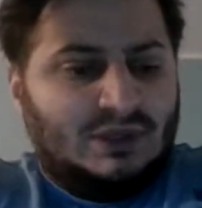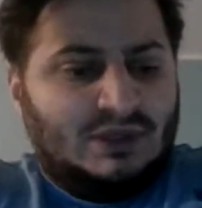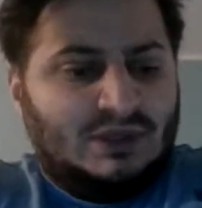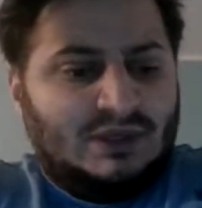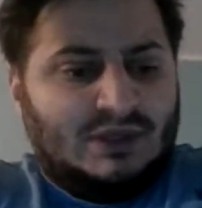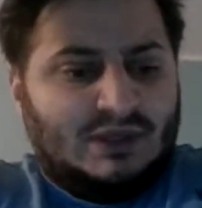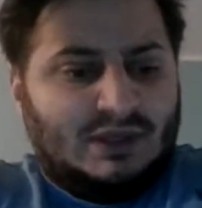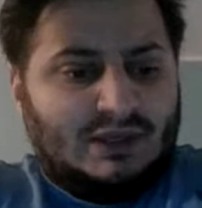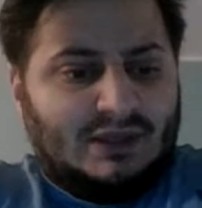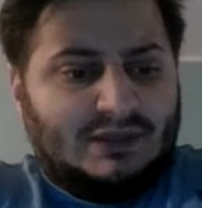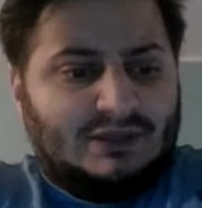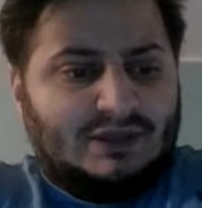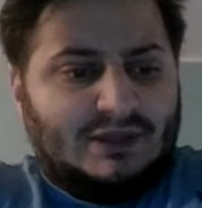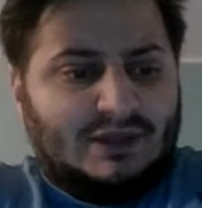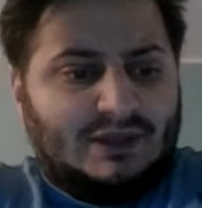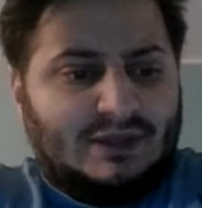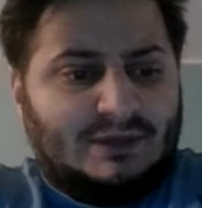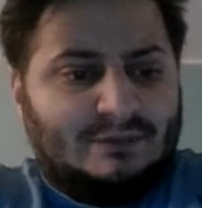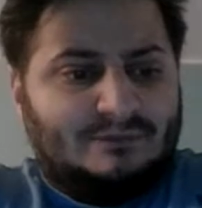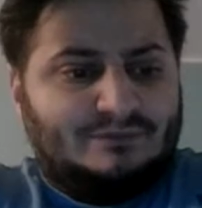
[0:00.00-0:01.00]

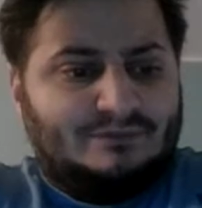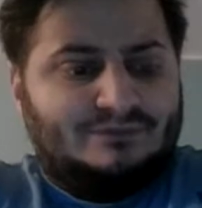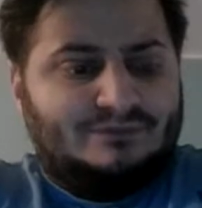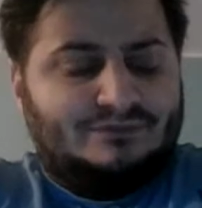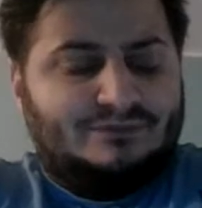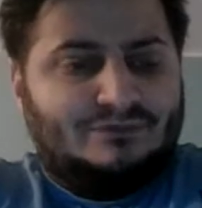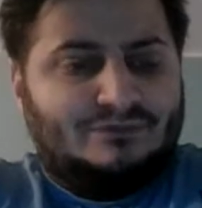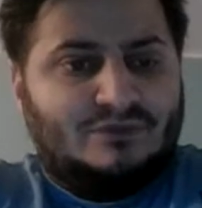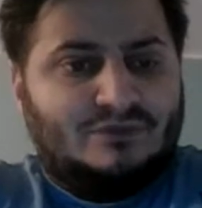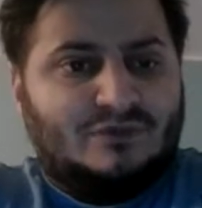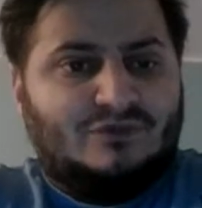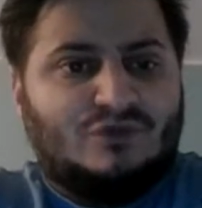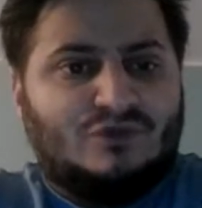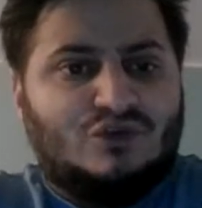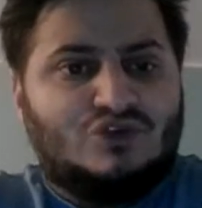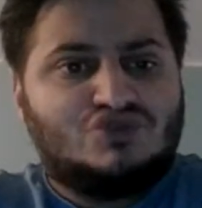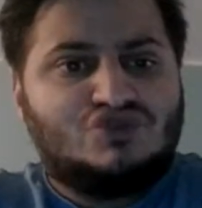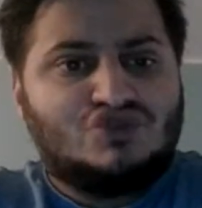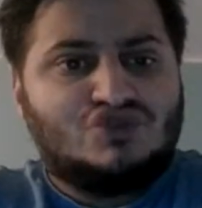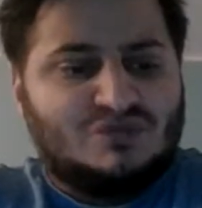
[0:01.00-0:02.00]
And before
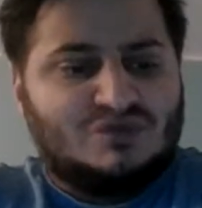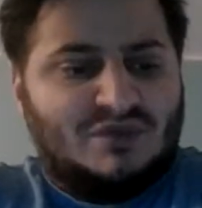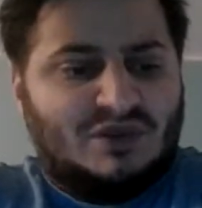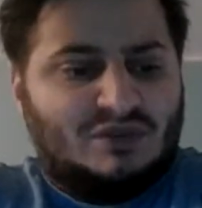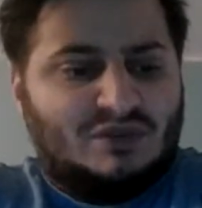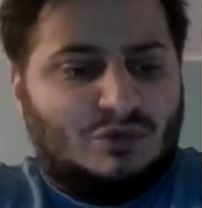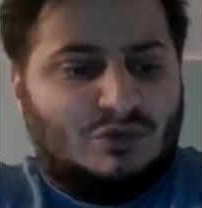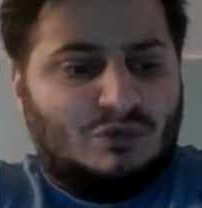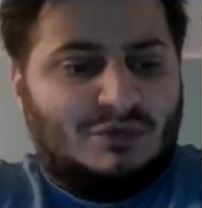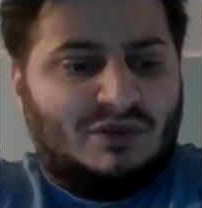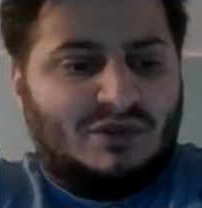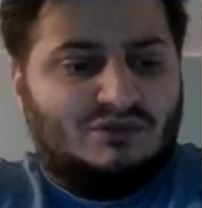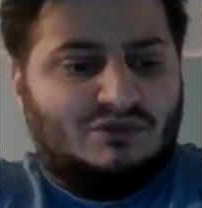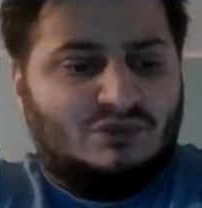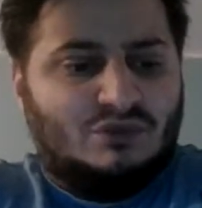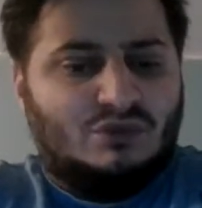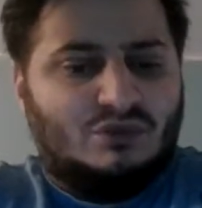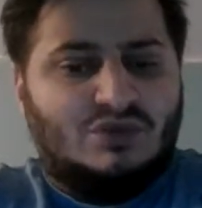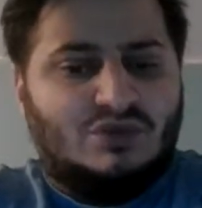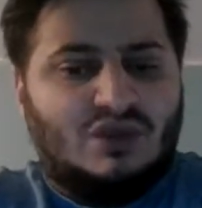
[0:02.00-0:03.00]
I touch about the mobile
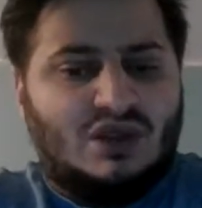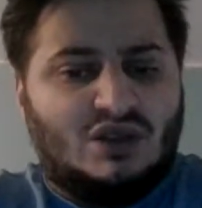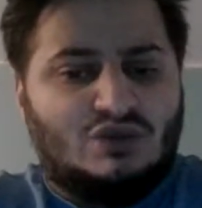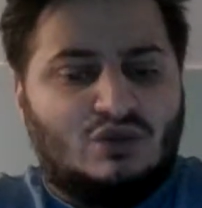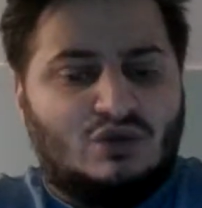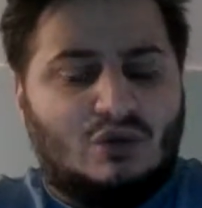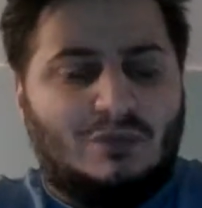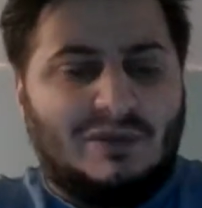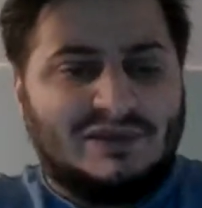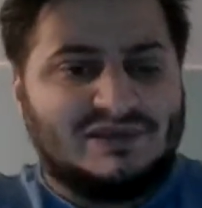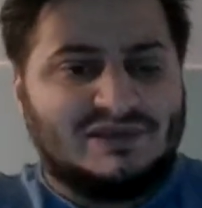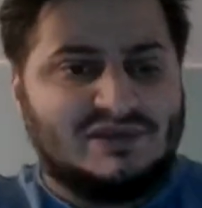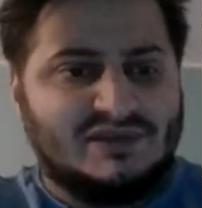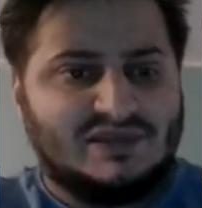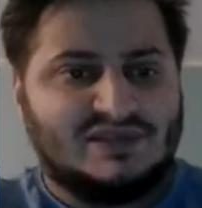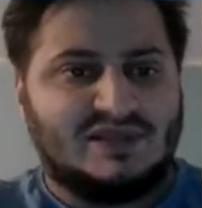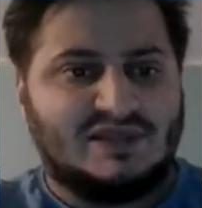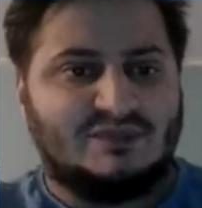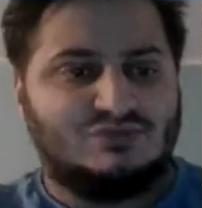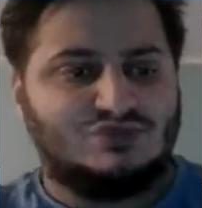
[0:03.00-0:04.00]
phone, I'll go back to the
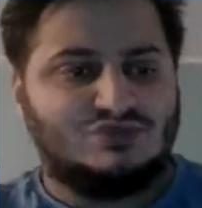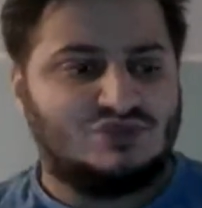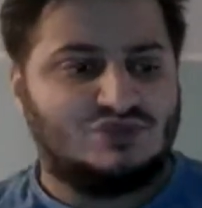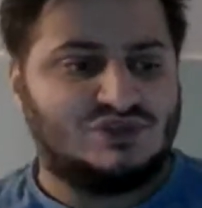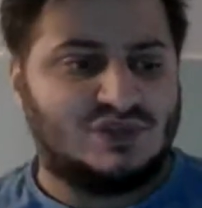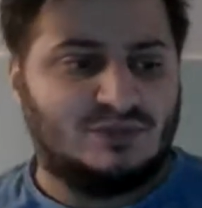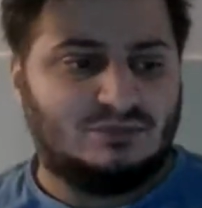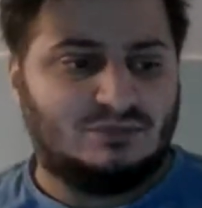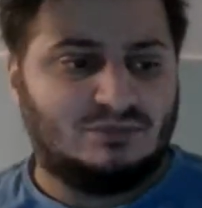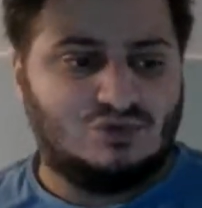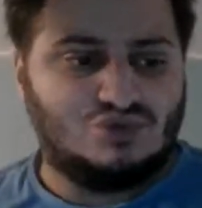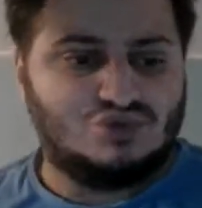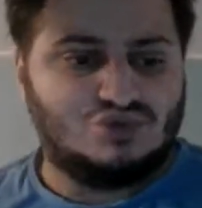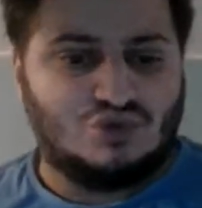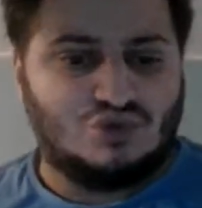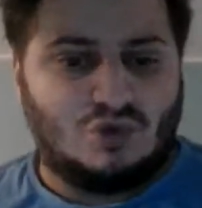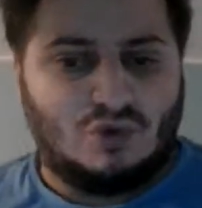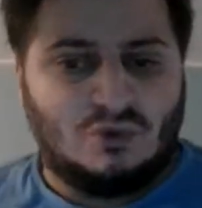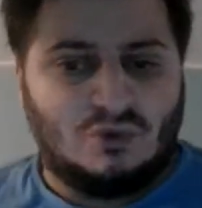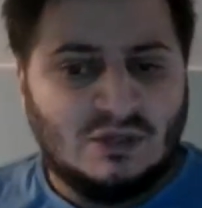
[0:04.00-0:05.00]
Samsung tablet.
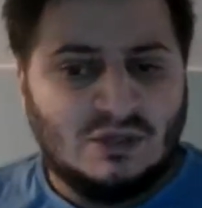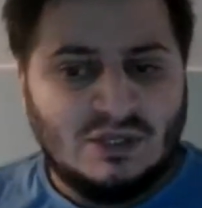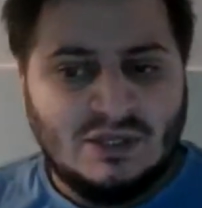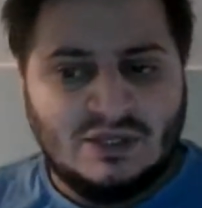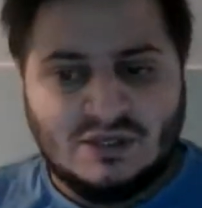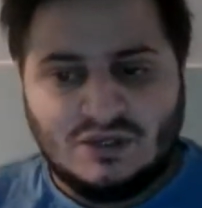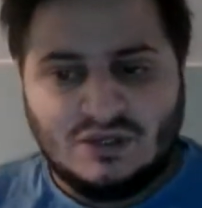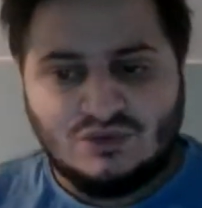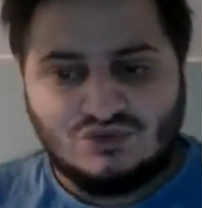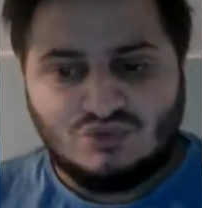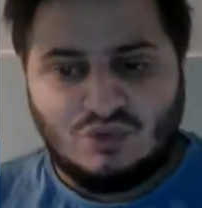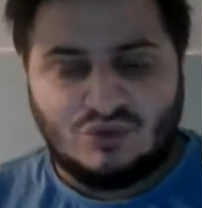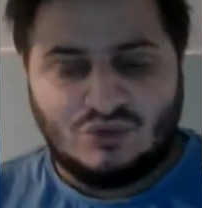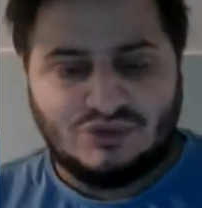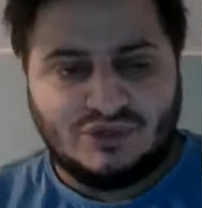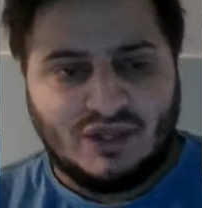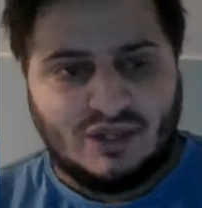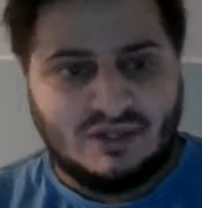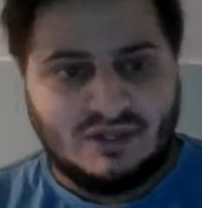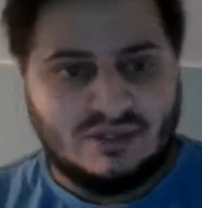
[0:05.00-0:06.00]
So there's one
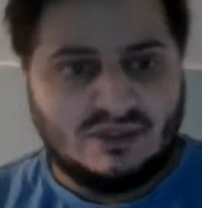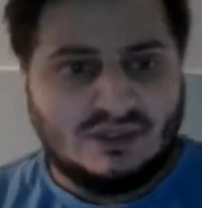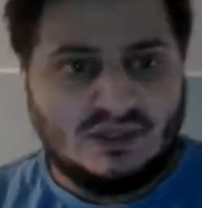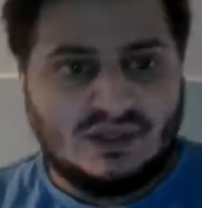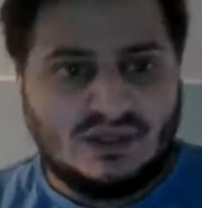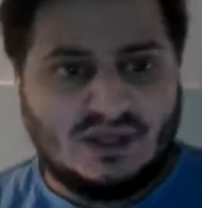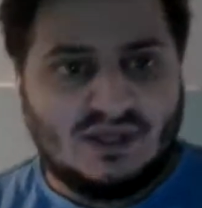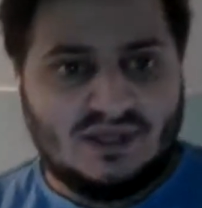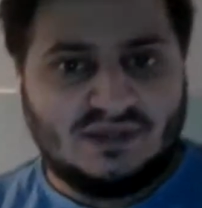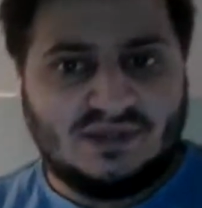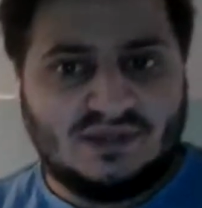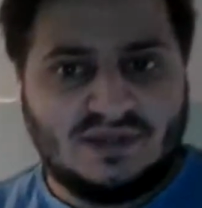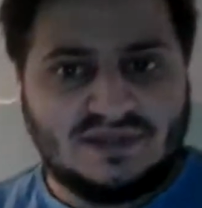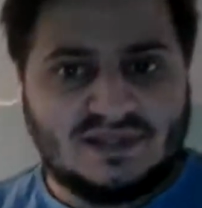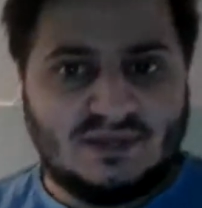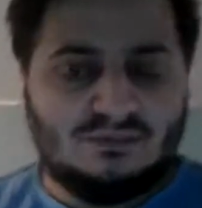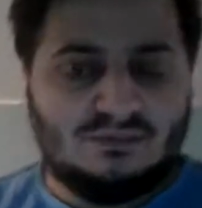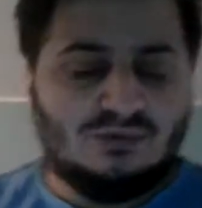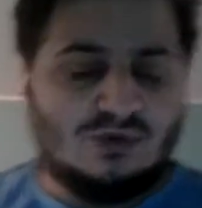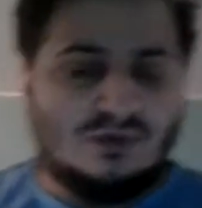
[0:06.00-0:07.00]
day I had the
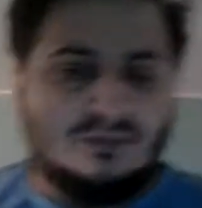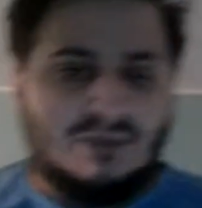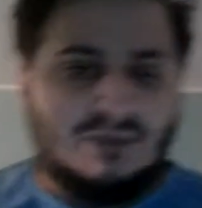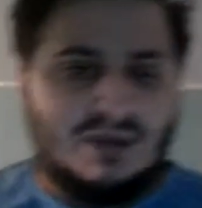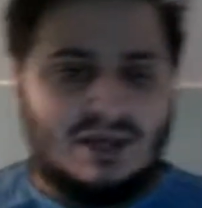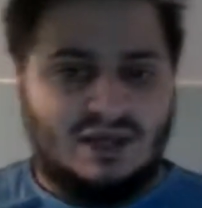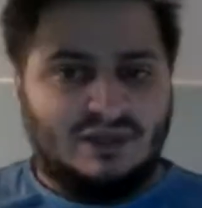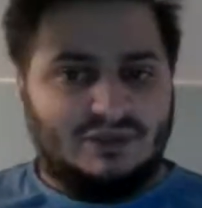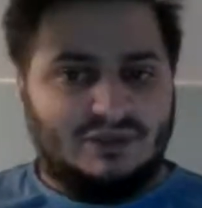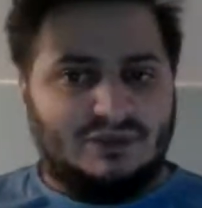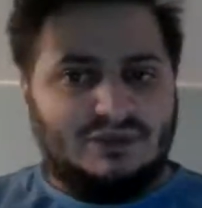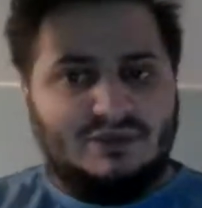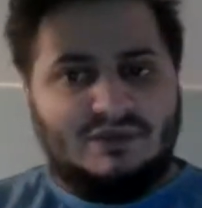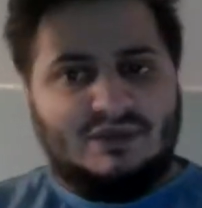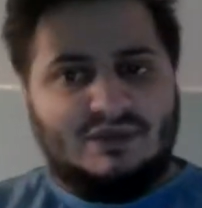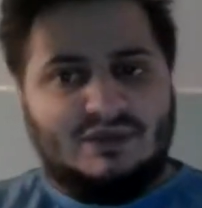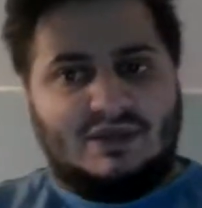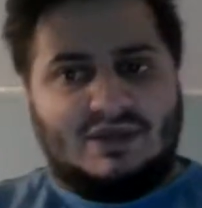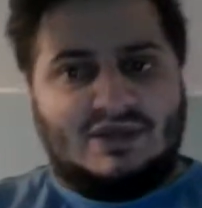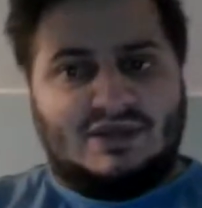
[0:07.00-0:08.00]
tablet in my hand,
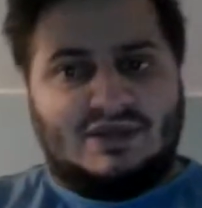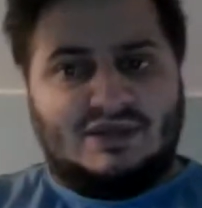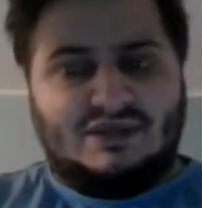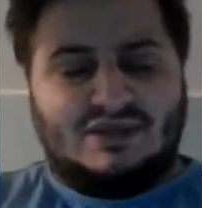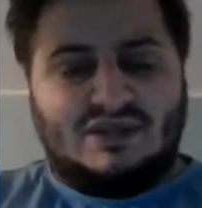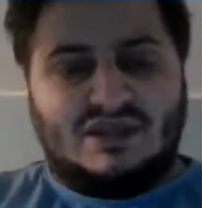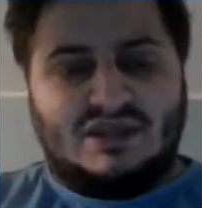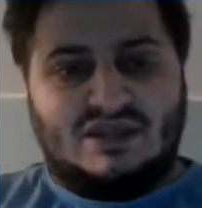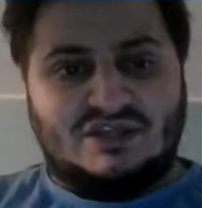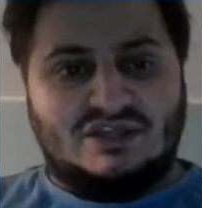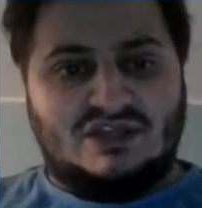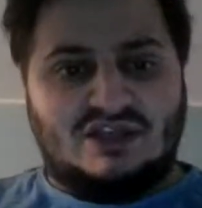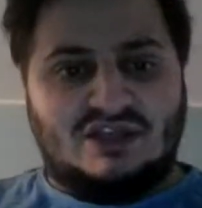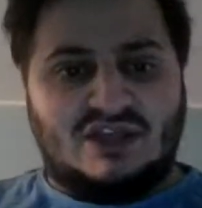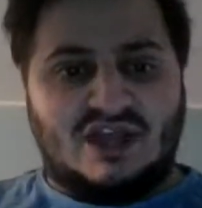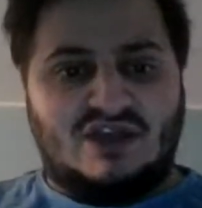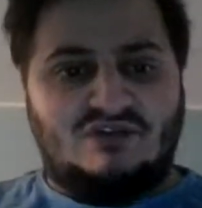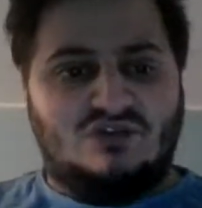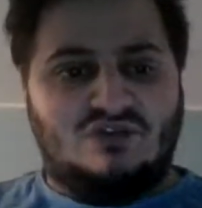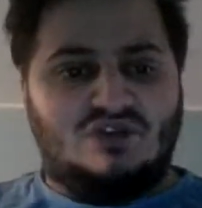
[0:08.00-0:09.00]
and I
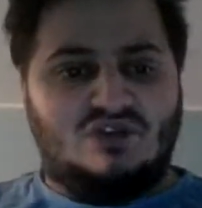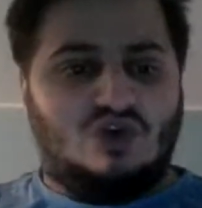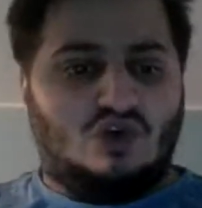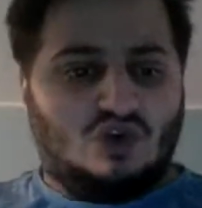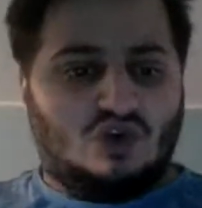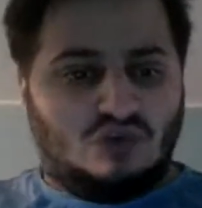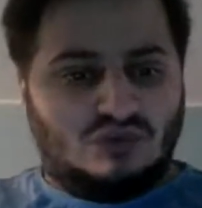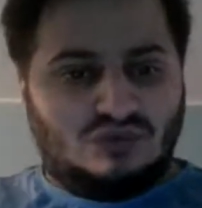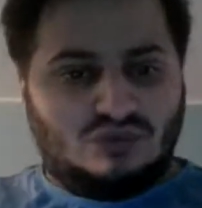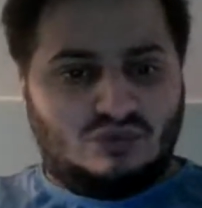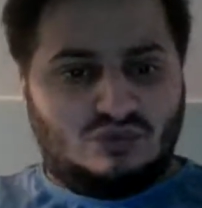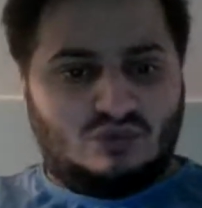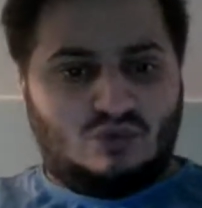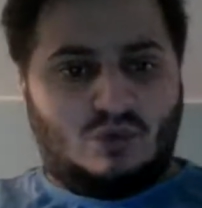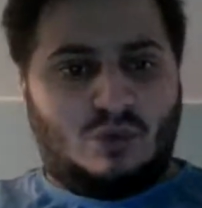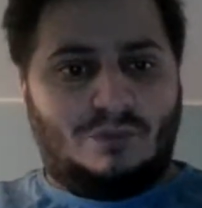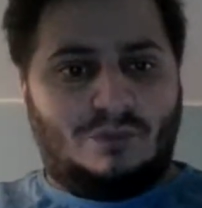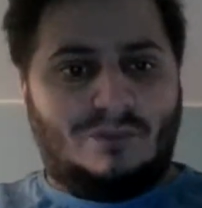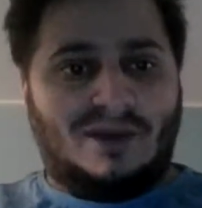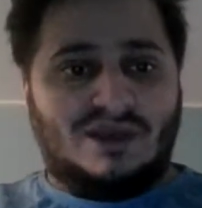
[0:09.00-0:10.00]
can't recall
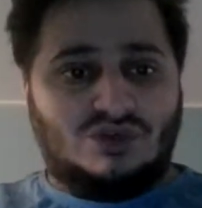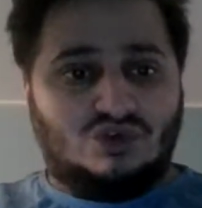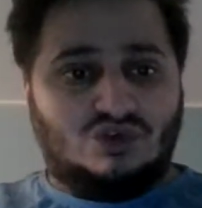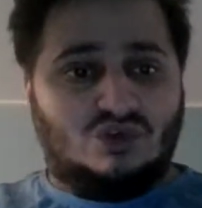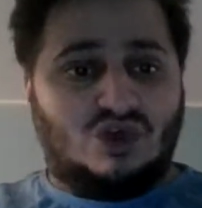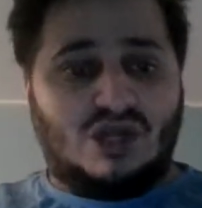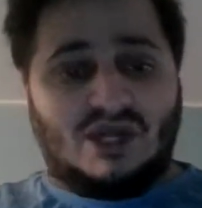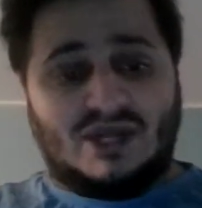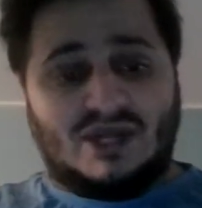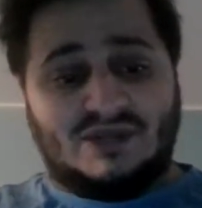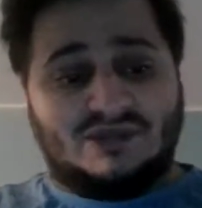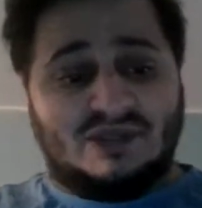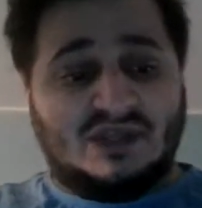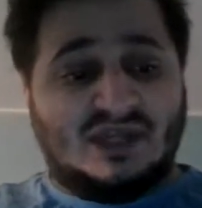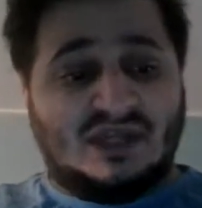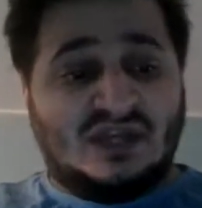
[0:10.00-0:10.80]
what magnet I had.